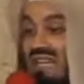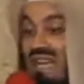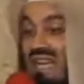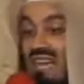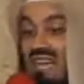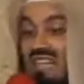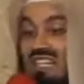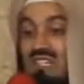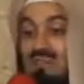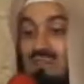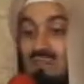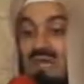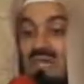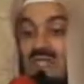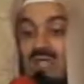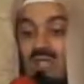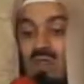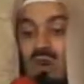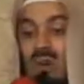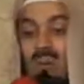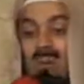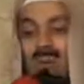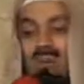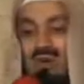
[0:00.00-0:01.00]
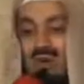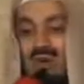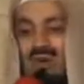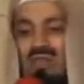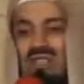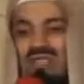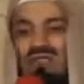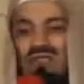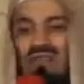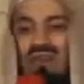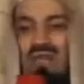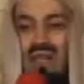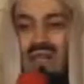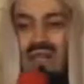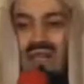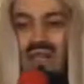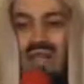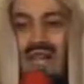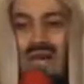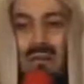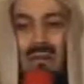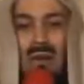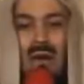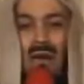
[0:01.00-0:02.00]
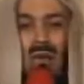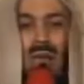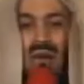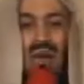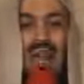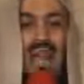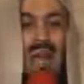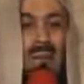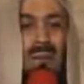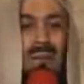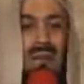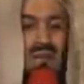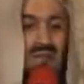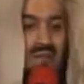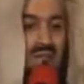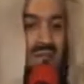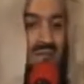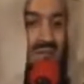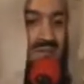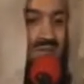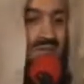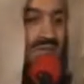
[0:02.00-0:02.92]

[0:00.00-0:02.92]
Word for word: wa ta'ala speaks so beautifully about what happened.